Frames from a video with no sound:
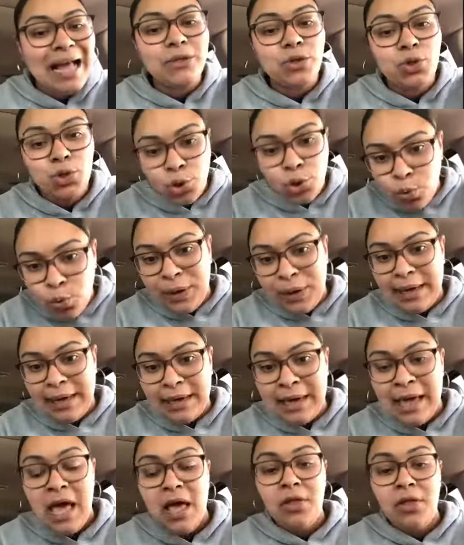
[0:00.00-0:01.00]

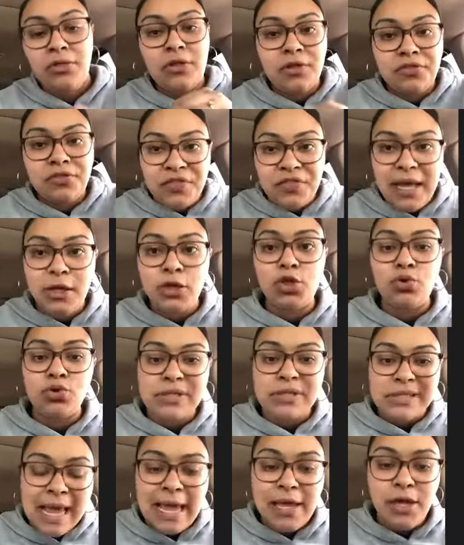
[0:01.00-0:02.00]
doing the things you
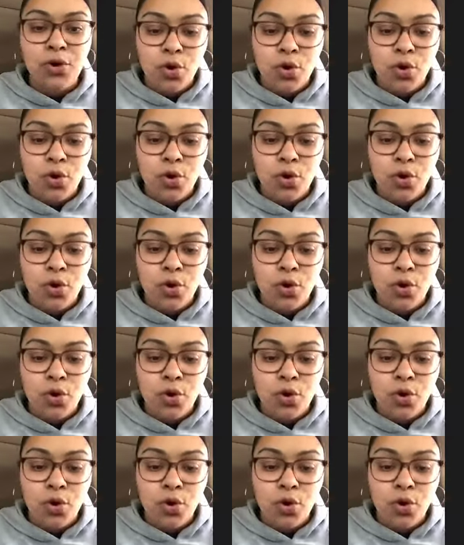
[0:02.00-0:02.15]
say you're